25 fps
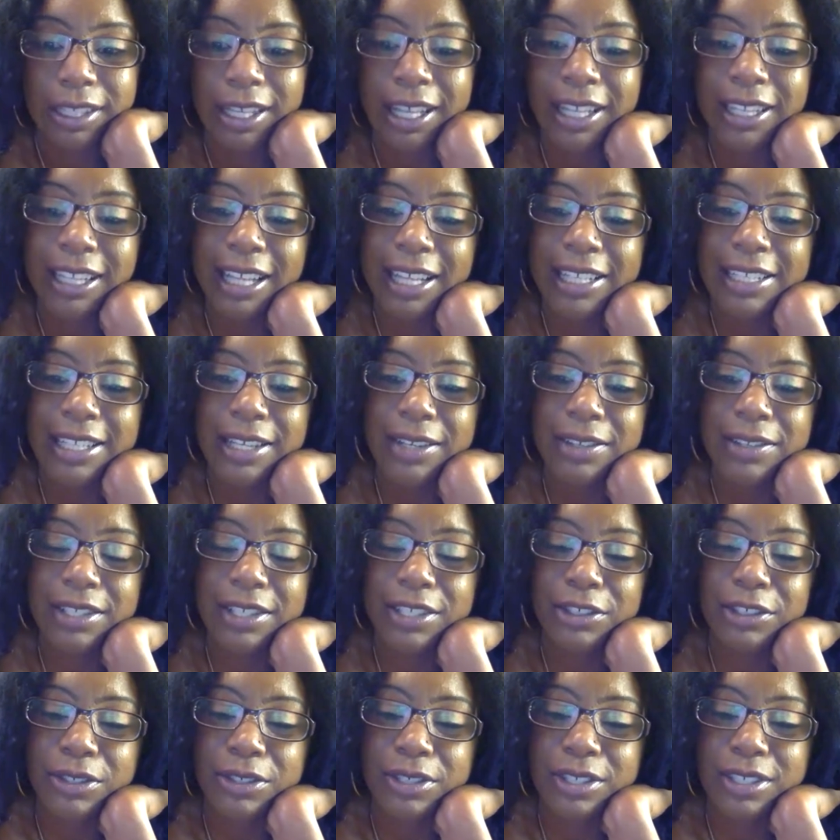That sounds
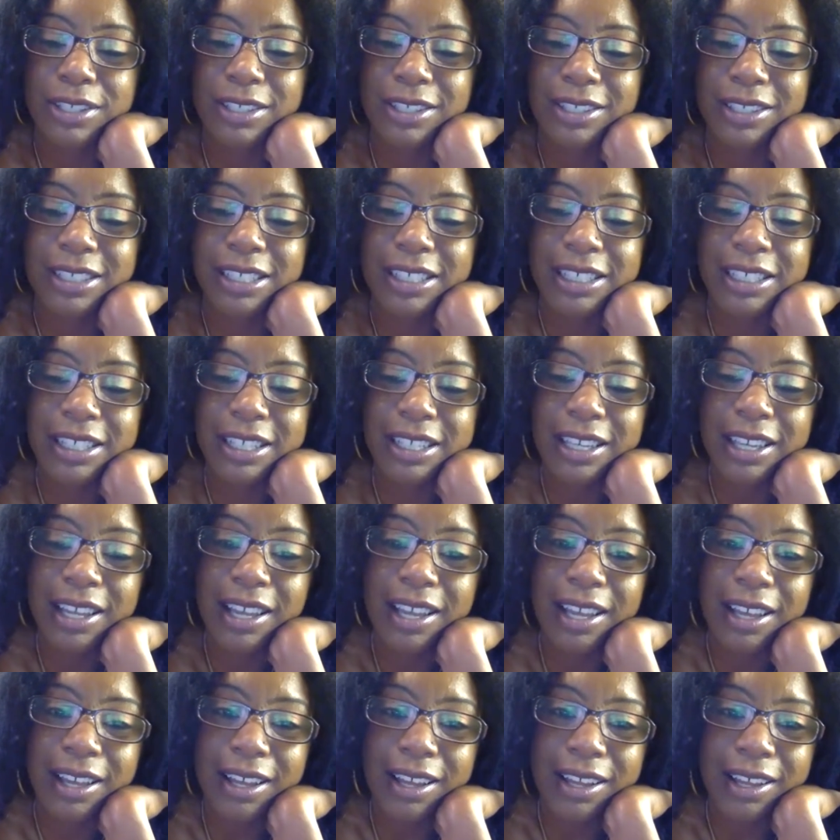interesting.
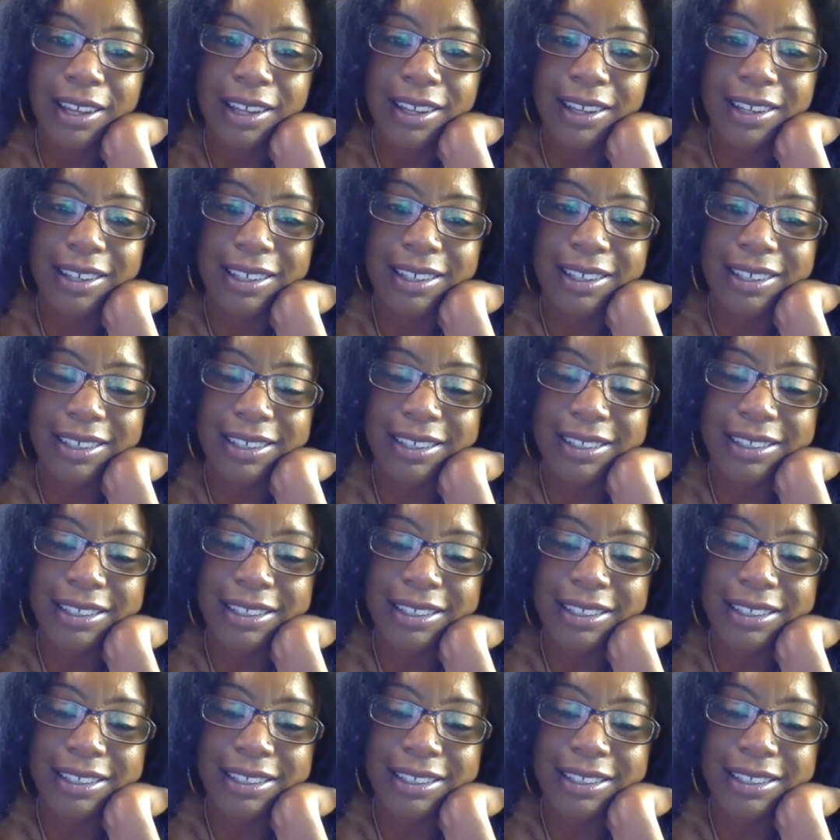Yeah.